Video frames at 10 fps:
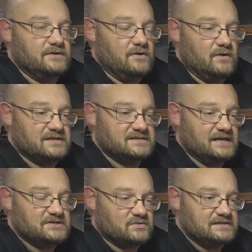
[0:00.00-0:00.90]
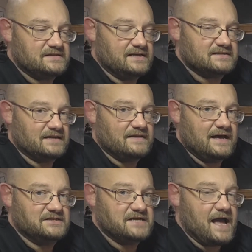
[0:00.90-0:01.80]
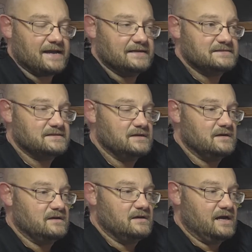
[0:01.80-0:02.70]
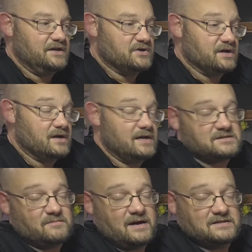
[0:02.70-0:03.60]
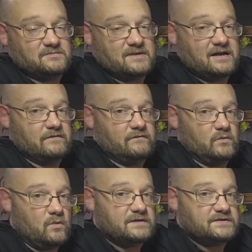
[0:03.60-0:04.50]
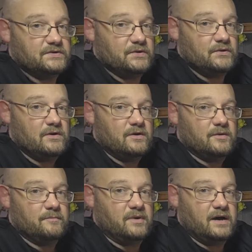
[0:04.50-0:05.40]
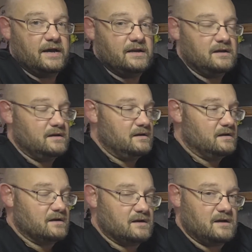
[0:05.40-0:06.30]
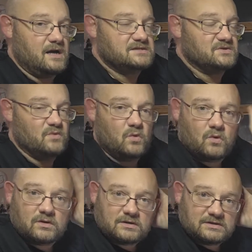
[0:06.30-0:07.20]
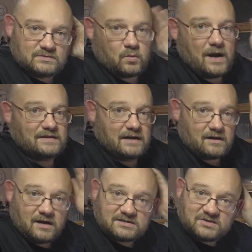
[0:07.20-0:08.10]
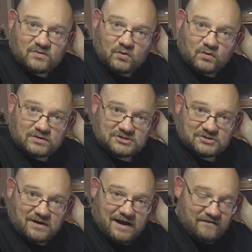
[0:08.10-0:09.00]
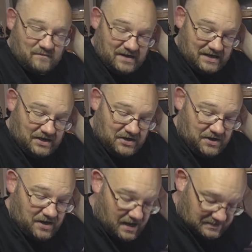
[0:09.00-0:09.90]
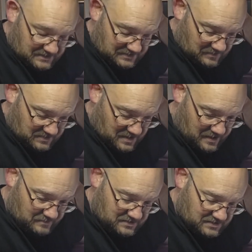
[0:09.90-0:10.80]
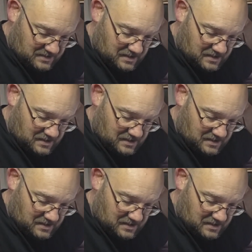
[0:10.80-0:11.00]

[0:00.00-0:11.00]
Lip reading: accessories, things like that, jackets, and you can customize them kind of if you want to, but custom orders drive me nuts sometimes,